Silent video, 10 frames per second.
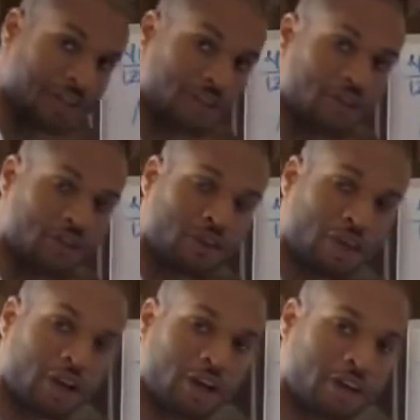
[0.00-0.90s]
into the
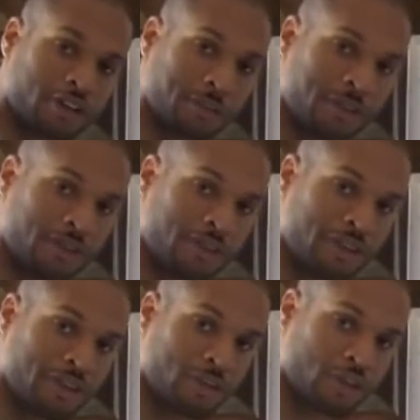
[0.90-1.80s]
current
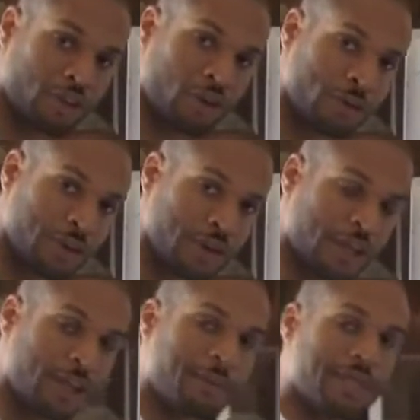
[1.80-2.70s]
species of human.
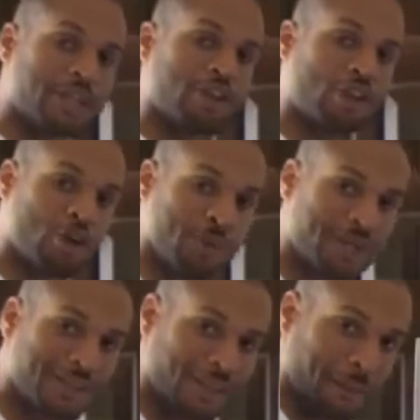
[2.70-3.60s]
Meaning the human
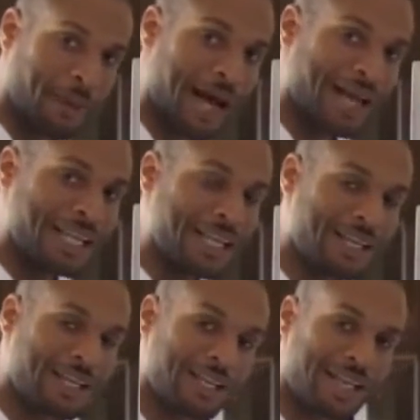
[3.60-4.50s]
is a body
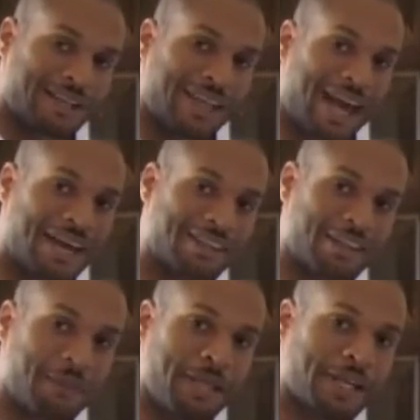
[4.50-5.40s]
that's
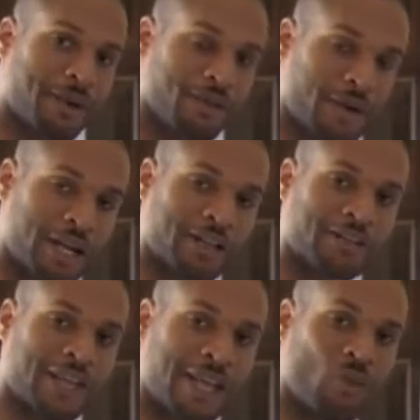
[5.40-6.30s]
constantly being upgraded the
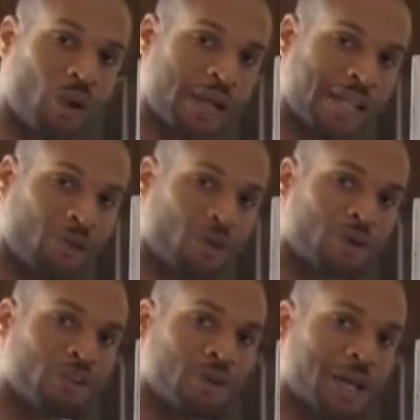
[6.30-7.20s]
same way that
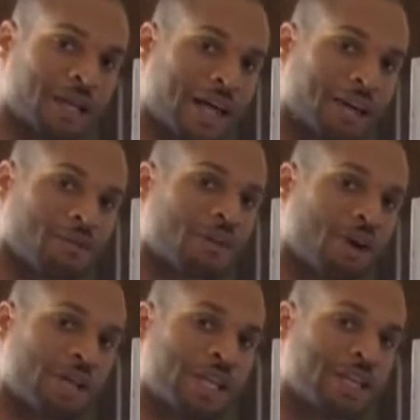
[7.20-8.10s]
we're doing a lot of
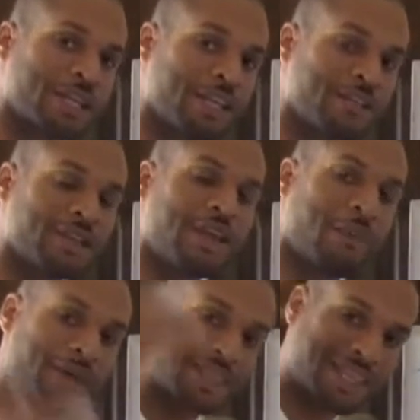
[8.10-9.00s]
cloning and things.
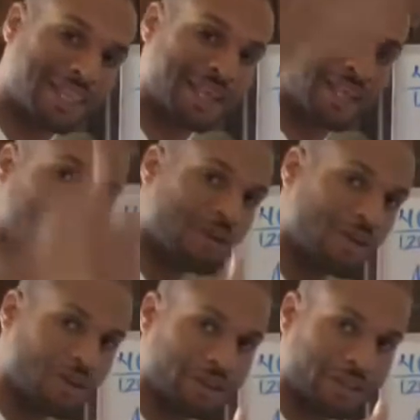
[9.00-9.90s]
But think
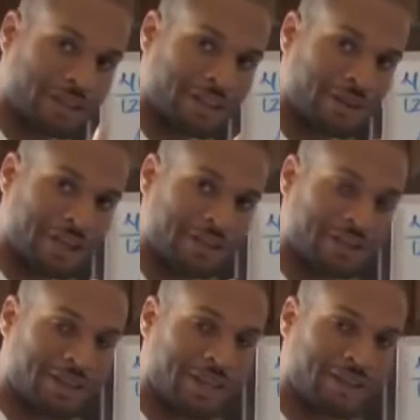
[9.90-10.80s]
the Syrians
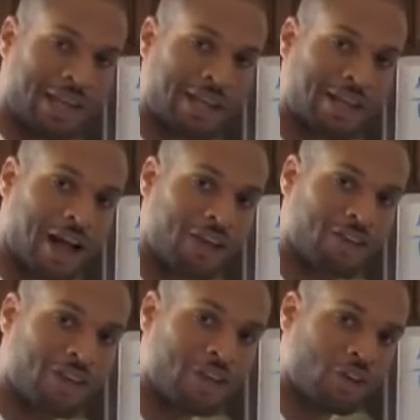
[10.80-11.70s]
and their
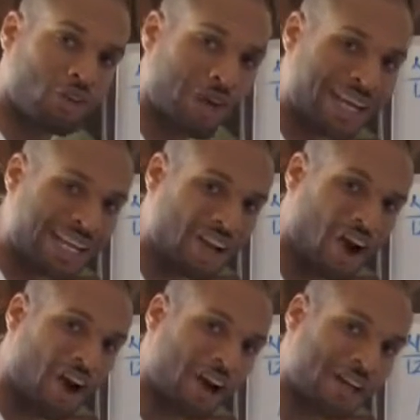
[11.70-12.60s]
technology, trading
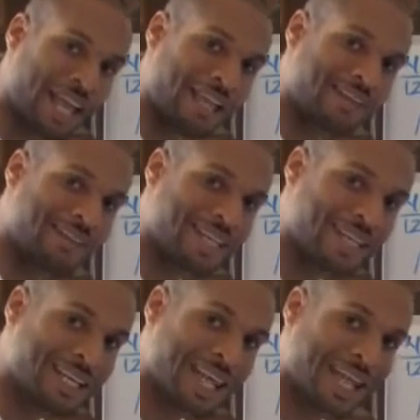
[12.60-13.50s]
RNA and
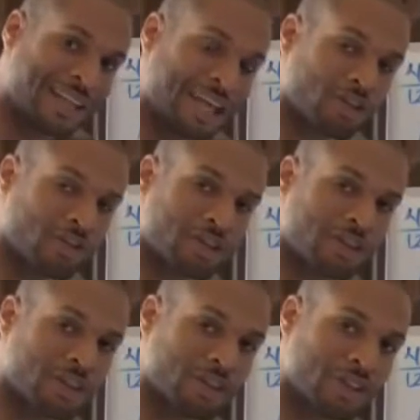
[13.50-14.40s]
DNA that's
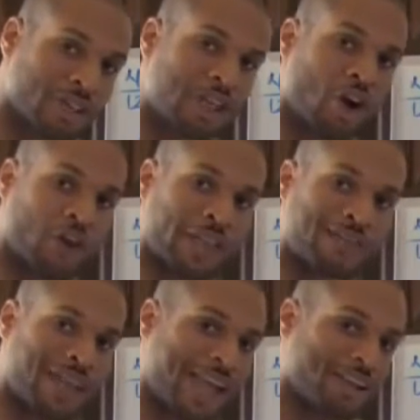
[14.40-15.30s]
resilient or that's